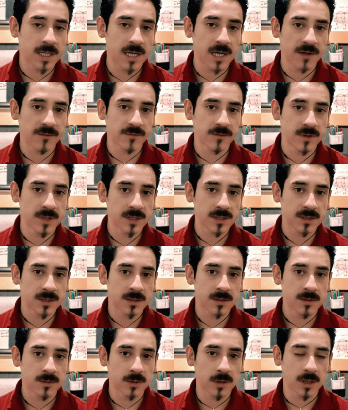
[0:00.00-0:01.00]
half rest,
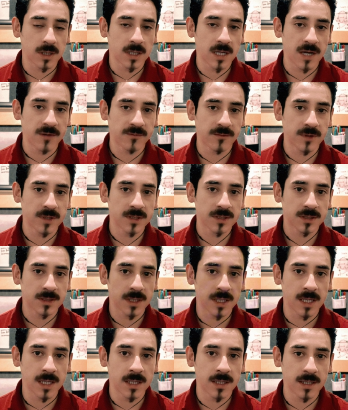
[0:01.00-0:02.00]
dotted half rest,
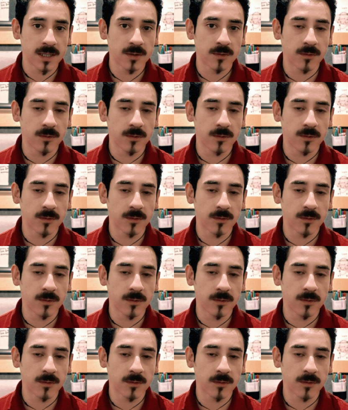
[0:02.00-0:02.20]
and a